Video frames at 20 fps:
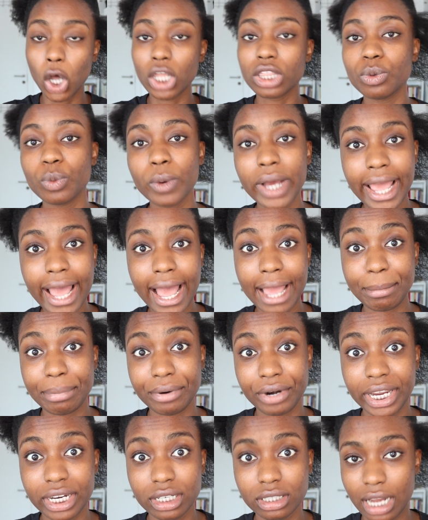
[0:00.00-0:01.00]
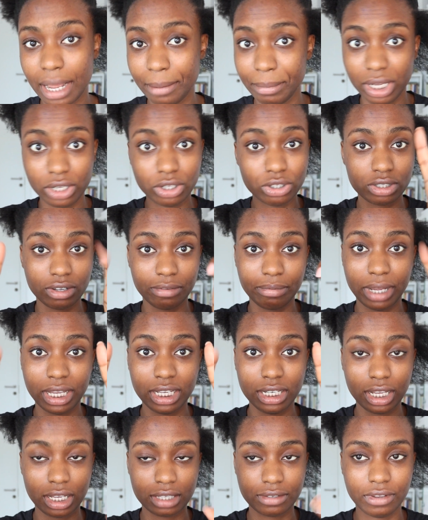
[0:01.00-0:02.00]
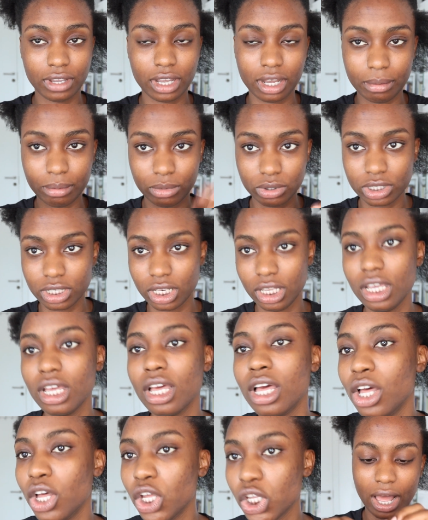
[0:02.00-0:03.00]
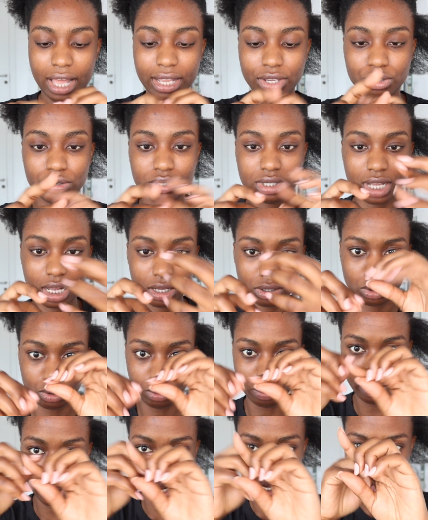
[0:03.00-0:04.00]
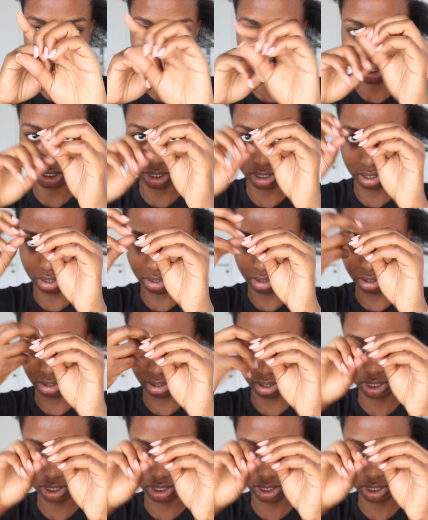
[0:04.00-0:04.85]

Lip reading: Or the way I braid, I make use of my index finger mostly. I use that to part the